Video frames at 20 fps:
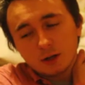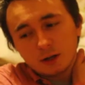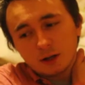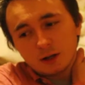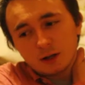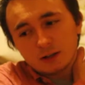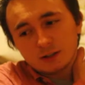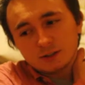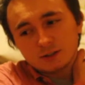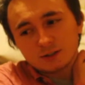
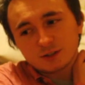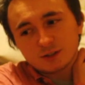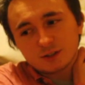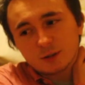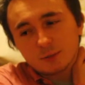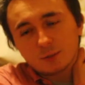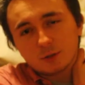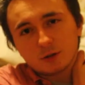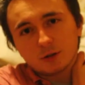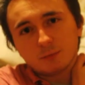I just
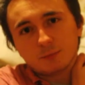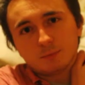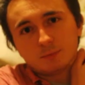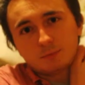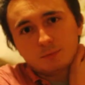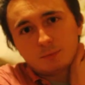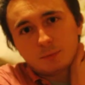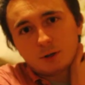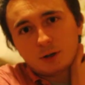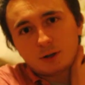stumbled
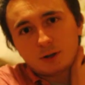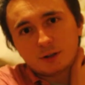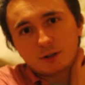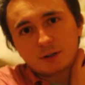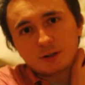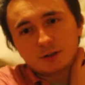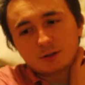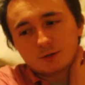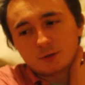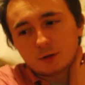upon
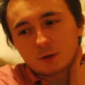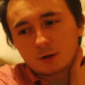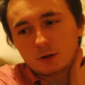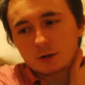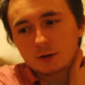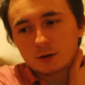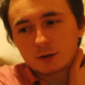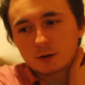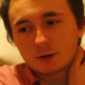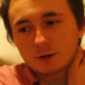his
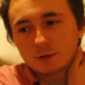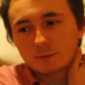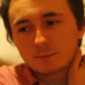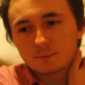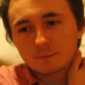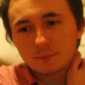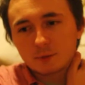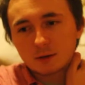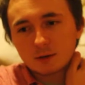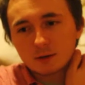vlog
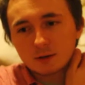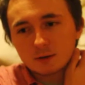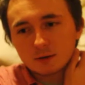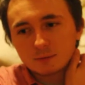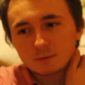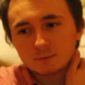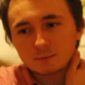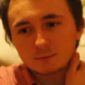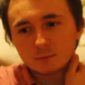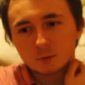
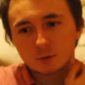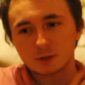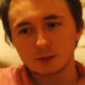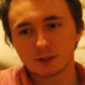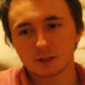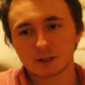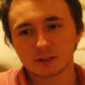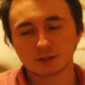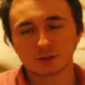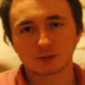um, one
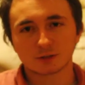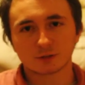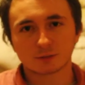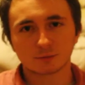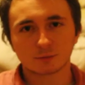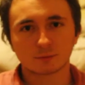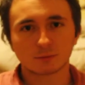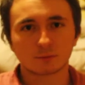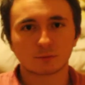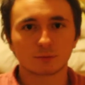day, just
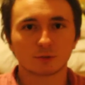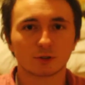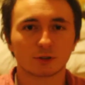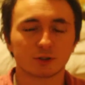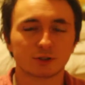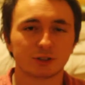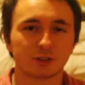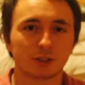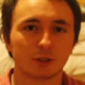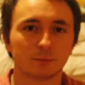
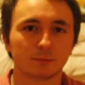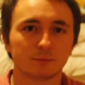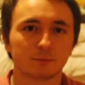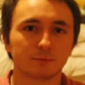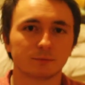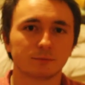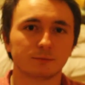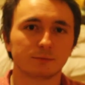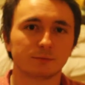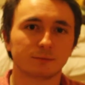searching up
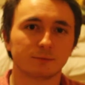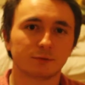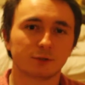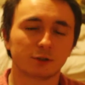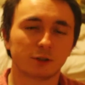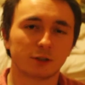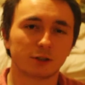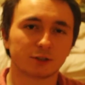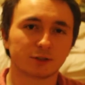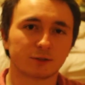
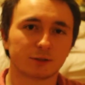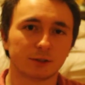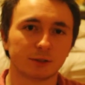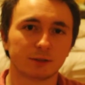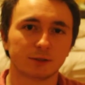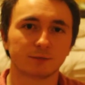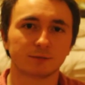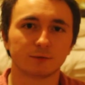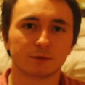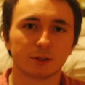
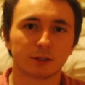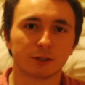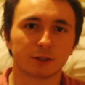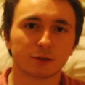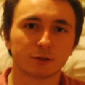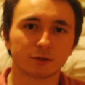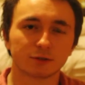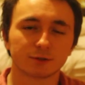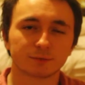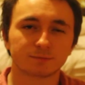philosophy
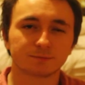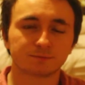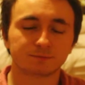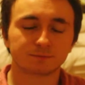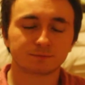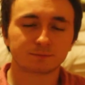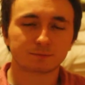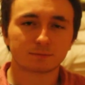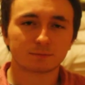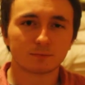videos.
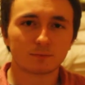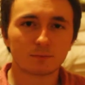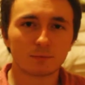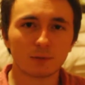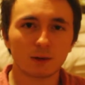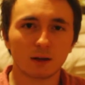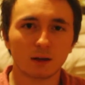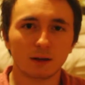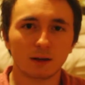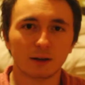
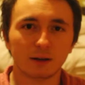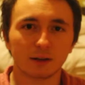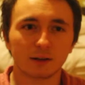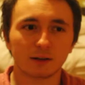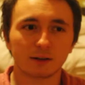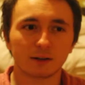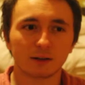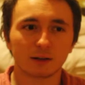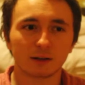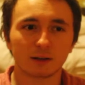
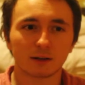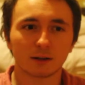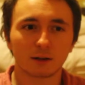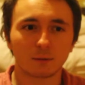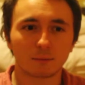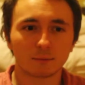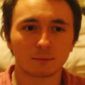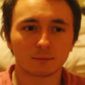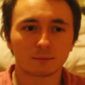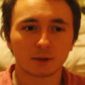And uh,
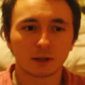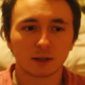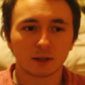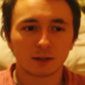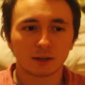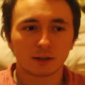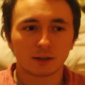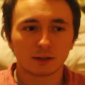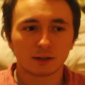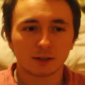
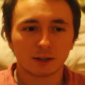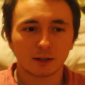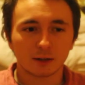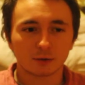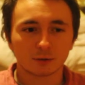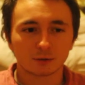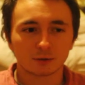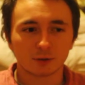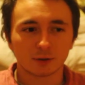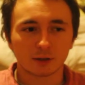yeah,
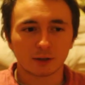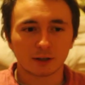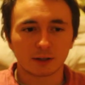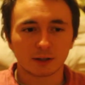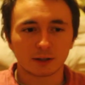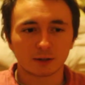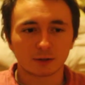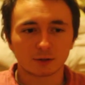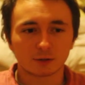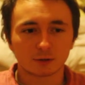it was
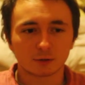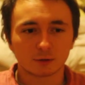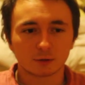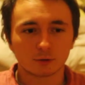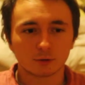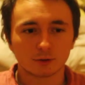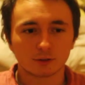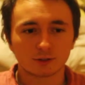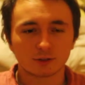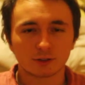really
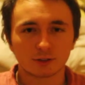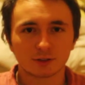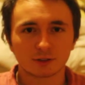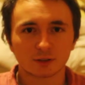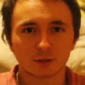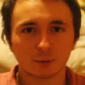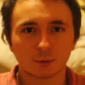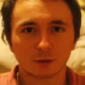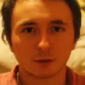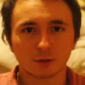cool to see
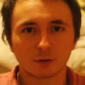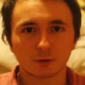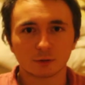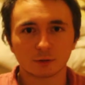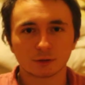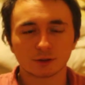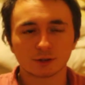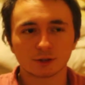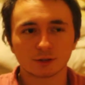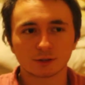someone who
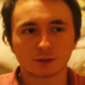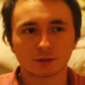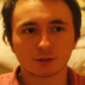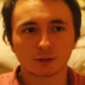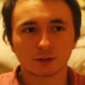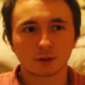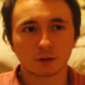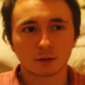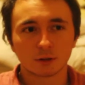was just,